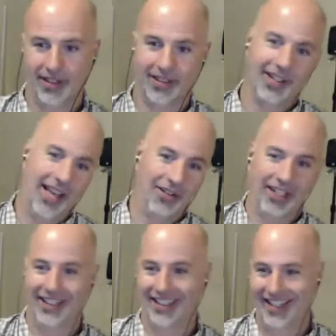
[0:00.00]
I'll have it
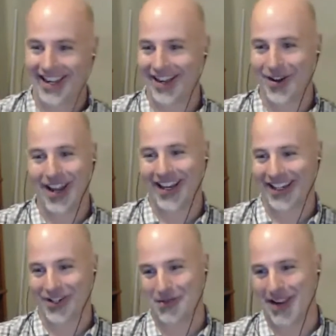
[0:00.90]
again today. Oh, it didn't
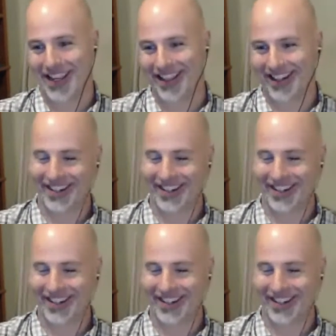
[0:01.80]
hurt me either. Yeah.